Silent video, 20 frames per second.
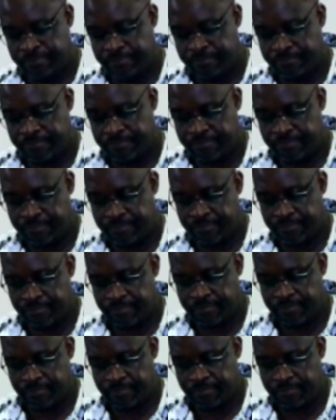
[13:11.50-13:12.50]

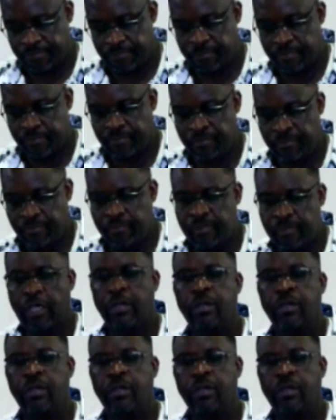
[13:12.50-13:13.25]
Nobody speaks.